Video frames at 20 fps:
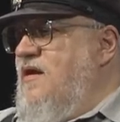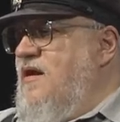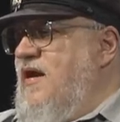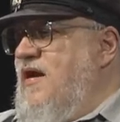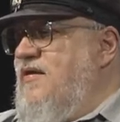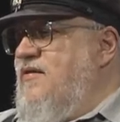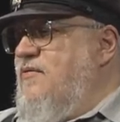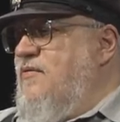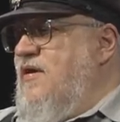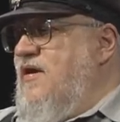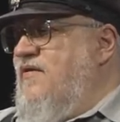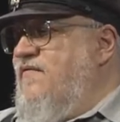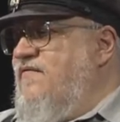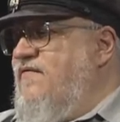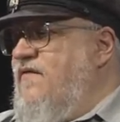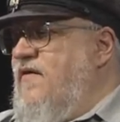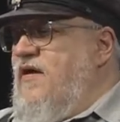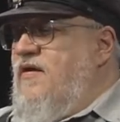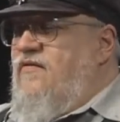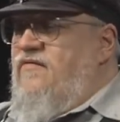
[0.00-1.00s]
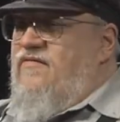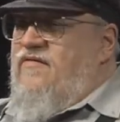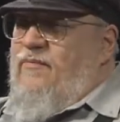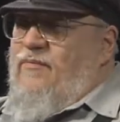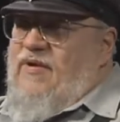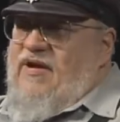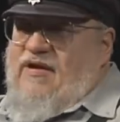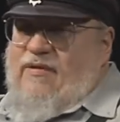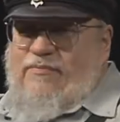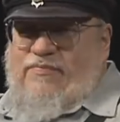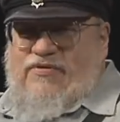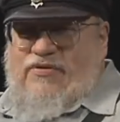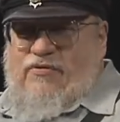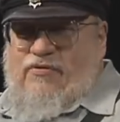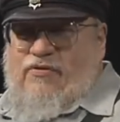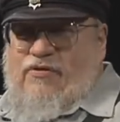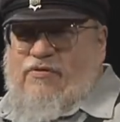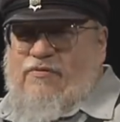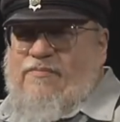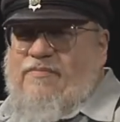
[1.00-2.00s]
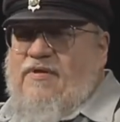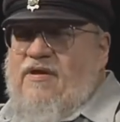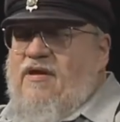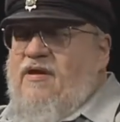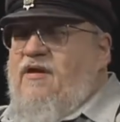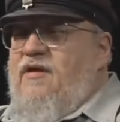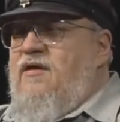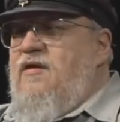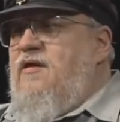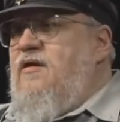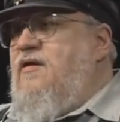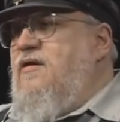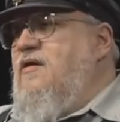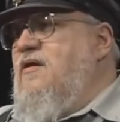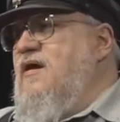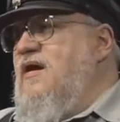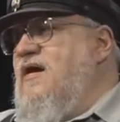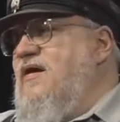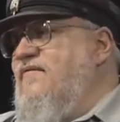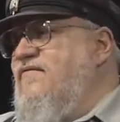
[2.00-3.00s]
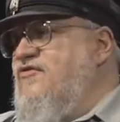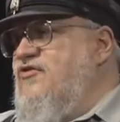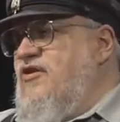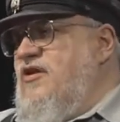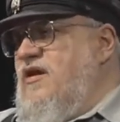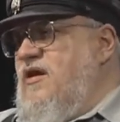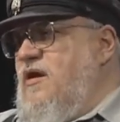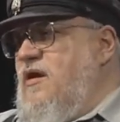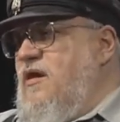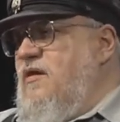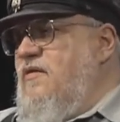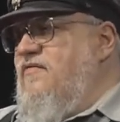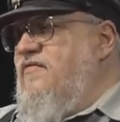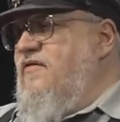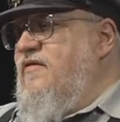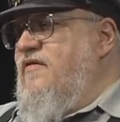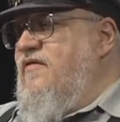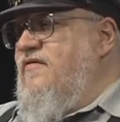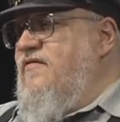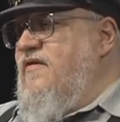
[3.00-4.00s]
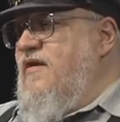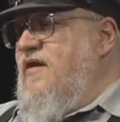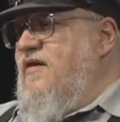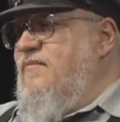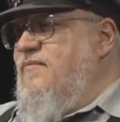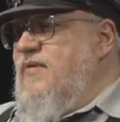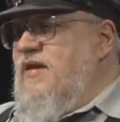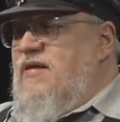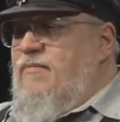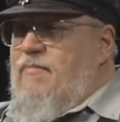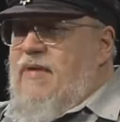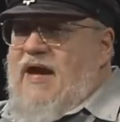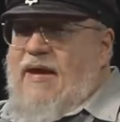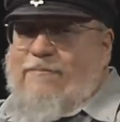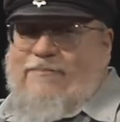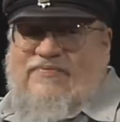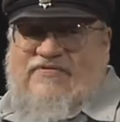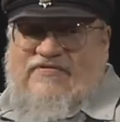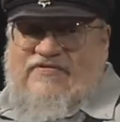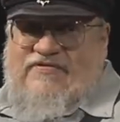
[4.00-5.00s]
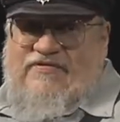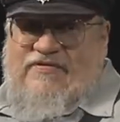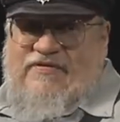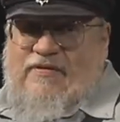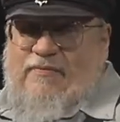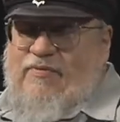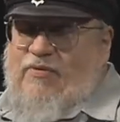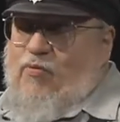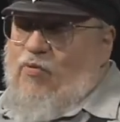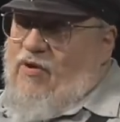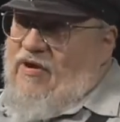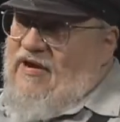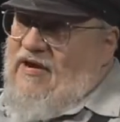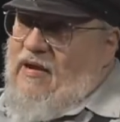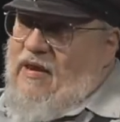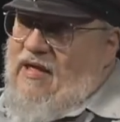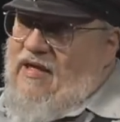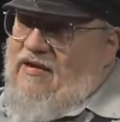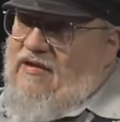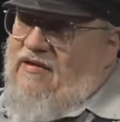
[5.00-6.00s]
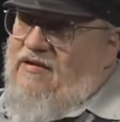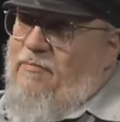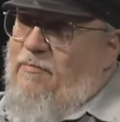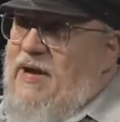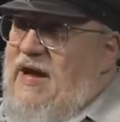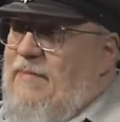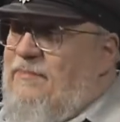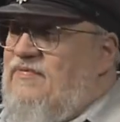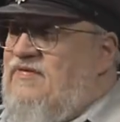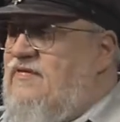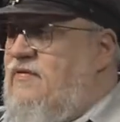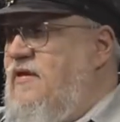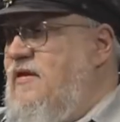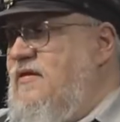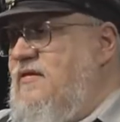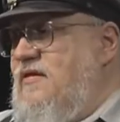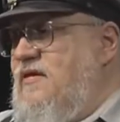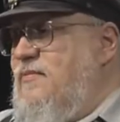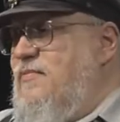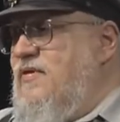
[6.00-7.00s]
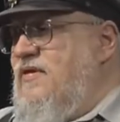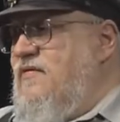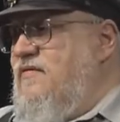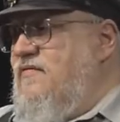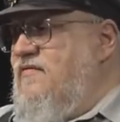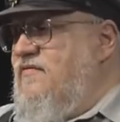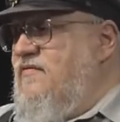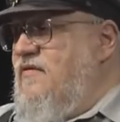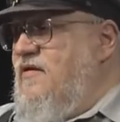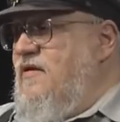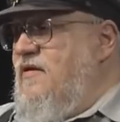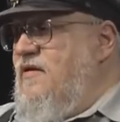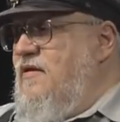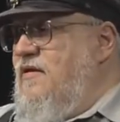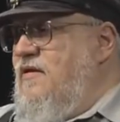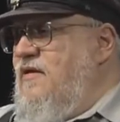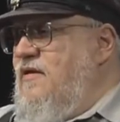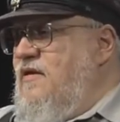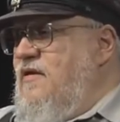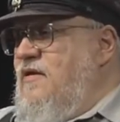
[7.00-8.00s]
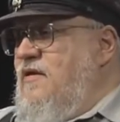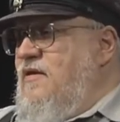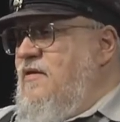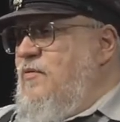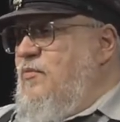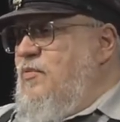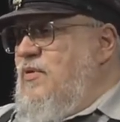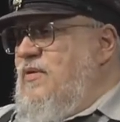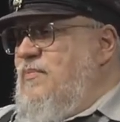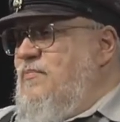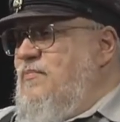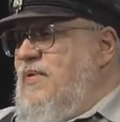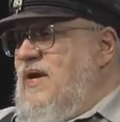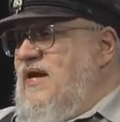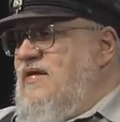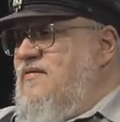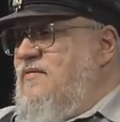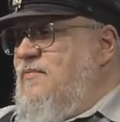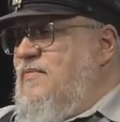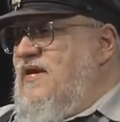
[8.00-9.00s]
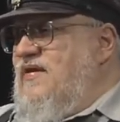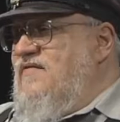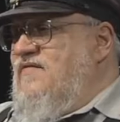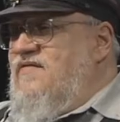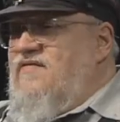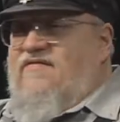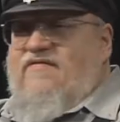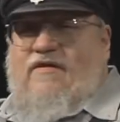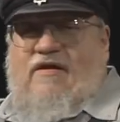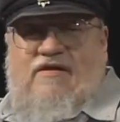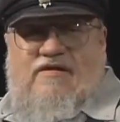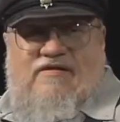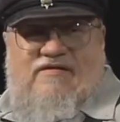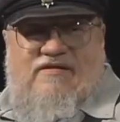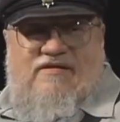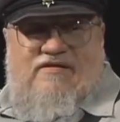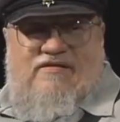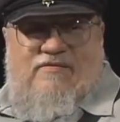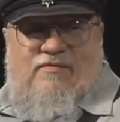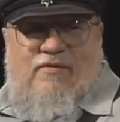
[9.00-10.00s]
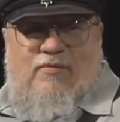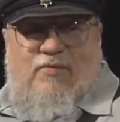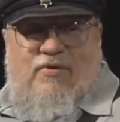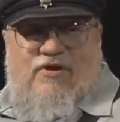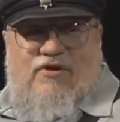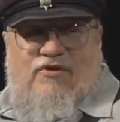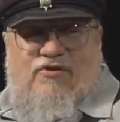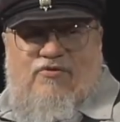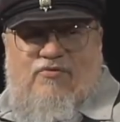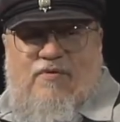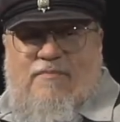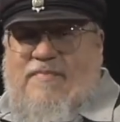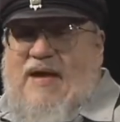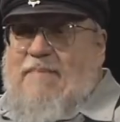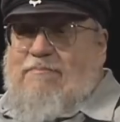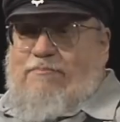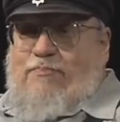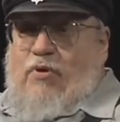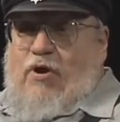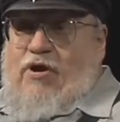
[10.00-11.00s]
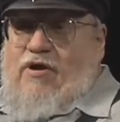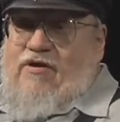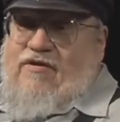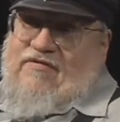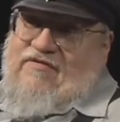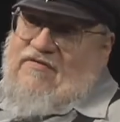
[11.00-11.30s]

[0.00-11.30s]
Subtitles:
I do have files on my computer. I have genealogies. I have many maps. I've been working a lot on the maps lately because Bantam has decided that we're going to do a map book.